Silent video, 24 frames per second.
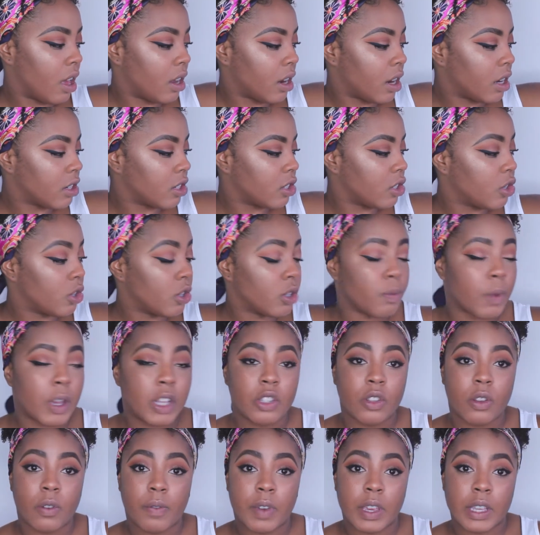and I just used my
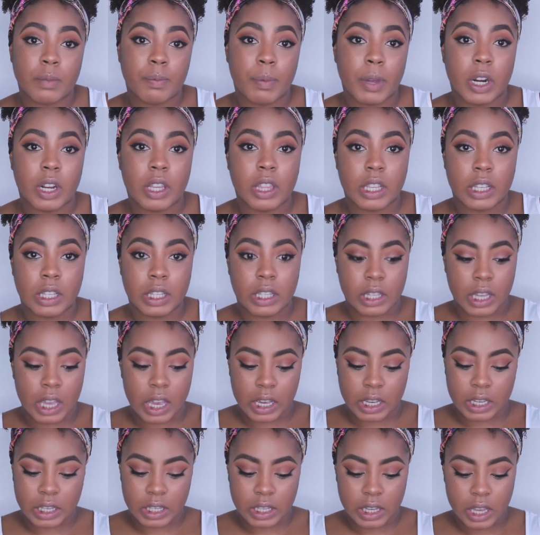Too Faced Better Than
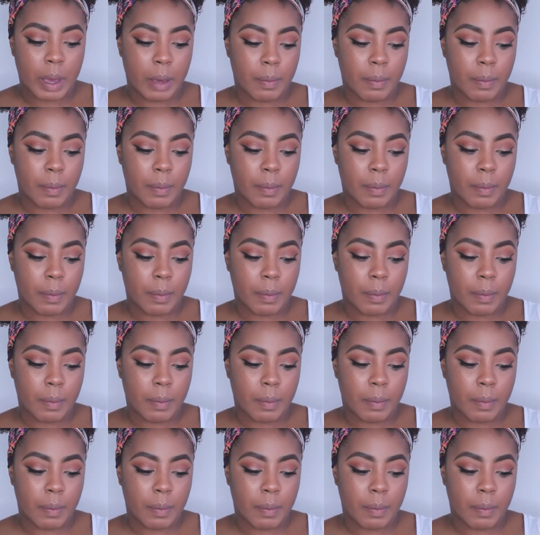Sex,